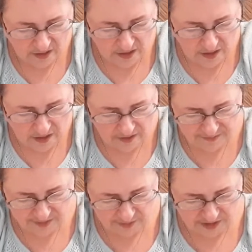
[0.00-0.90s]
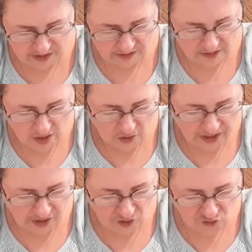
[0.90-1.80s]
Um, so I'm not...
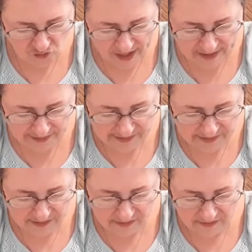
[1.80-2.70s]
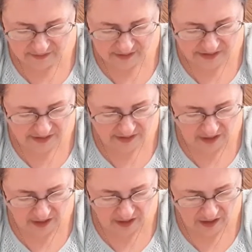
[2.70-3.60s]
Okay, the dress, it's
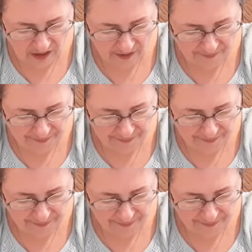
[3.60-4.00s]
uh,